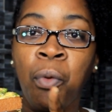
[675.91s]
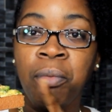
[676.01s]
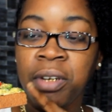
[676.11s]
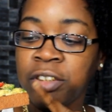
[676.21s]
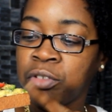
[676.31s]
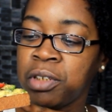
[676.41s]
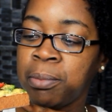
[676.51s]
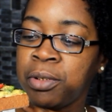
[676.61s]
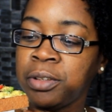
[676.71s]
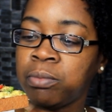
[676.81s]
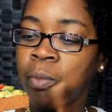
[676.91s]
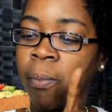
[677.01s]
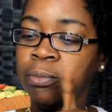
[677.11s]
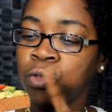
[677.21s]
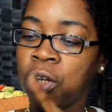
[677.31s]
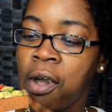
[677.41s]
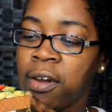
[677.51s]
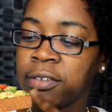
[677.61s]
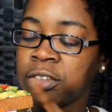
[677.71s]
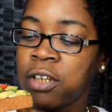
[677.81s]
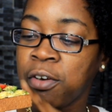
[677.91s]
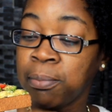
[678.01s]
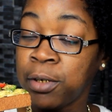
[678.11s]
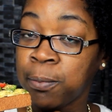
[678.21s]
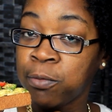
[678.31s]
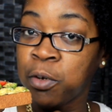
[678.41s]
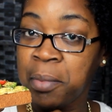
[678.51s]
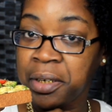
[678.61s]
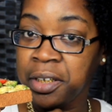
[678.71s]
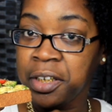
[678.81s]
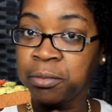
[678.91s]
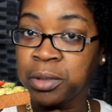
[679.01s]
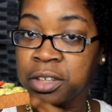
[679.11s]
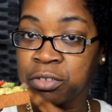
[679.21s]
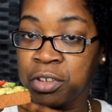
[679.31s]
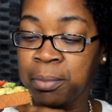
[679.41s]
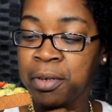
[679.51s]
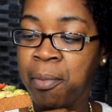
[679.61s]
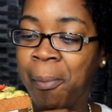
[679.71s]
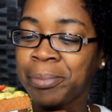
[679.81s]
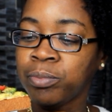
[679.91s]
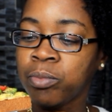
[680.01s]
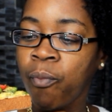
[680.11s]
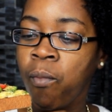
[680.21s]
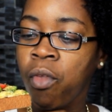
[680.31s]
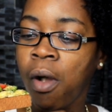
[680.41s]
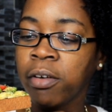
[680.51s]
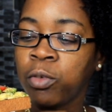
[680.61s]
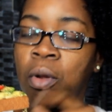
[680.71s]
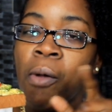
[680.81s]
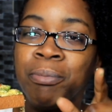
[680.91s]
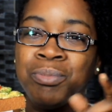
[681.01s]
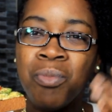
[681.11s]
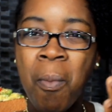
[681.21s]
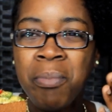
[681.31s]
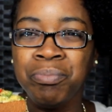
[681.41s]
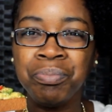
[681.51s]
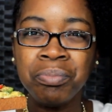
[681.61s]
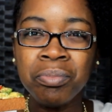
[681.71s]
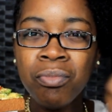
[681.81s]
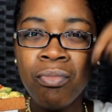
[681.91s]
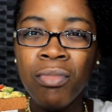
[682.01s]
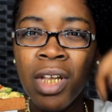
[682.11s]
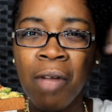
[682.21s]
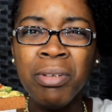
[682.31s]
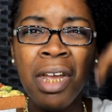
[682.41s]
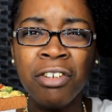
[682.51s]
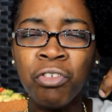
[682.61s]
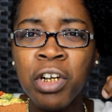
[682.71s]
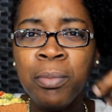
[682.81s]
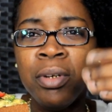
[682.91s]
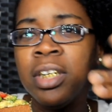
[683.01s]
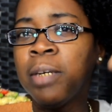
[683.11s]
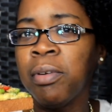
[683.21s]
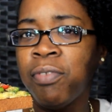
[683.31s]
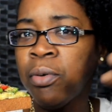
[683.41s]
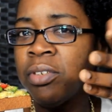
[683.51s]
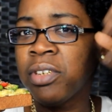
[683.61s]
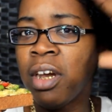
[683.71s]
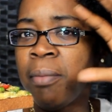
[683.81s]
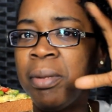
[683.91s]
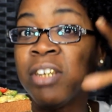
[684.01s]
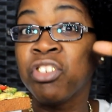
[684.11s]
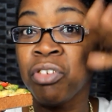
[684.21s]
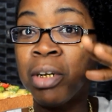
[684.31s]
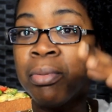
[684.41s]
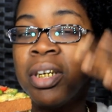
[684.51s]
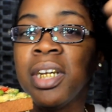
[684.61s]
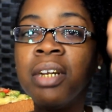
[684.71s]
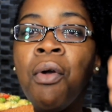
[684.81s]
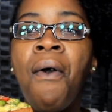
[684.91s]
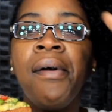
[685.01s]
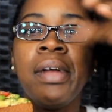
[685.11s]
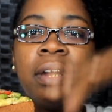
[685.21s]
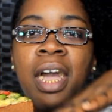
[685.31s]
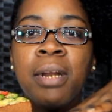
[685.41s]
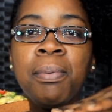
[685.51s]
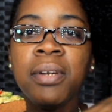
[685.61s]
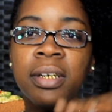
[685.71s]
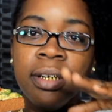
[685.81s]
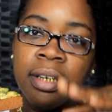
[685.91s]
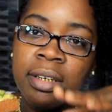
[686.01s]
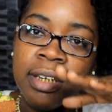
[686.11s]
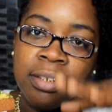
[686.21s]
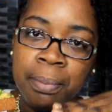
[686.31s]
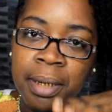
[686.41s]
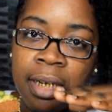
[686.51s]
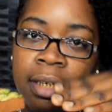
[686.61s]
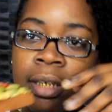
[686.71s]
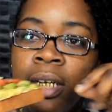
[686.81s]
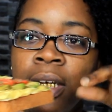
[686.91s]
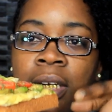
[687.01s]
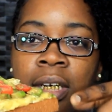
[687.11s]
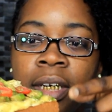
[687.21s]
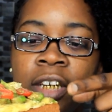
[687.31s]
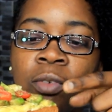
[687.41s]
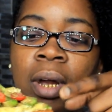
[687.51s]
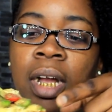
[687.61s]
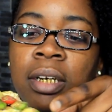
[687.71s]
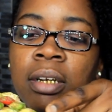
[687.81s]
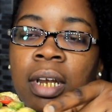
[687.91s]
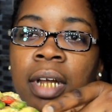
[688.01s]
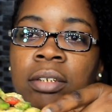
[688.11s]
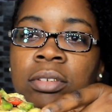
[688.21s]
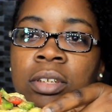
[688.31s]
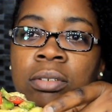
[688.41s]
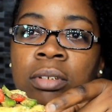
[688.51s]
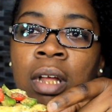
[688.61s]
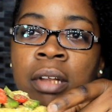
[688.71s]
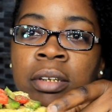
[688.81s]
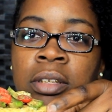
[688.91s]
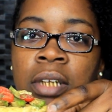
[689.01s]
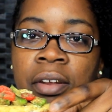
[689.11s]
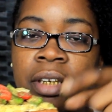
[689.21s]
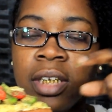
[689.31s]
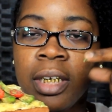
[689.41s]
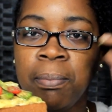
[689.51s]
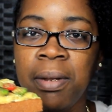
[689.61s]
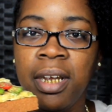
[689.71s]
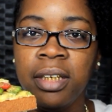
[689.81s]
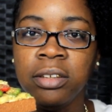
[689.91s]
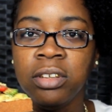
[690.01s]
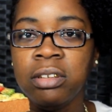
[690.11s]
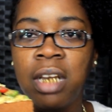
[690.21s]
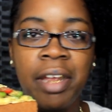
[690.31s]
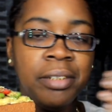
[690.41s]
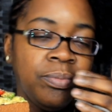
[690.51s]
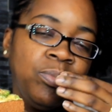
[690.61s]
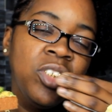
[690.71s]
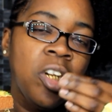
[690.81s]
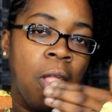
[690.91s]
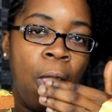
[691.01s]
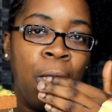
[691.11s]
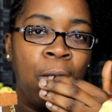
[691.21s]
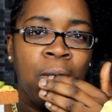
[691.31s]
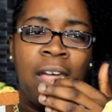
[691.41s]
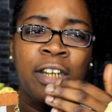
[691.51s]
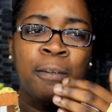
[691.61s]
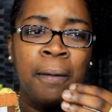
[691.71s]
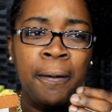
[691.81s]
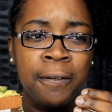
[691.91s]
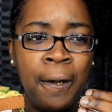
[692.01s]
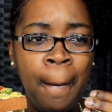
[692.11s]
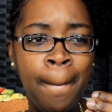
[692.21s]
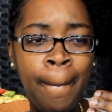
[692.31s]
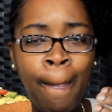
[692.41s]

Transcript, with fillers: when I scrambled it. Garlic, salt, and pepper for my egg when I scrambled it. Well, it was kind of scrambled, and then before it started being scrambled egg, I kind of put it together as a patty, and that's why it looked like, you know, an egg patty, just like, you know, I don't know how to explain it, child.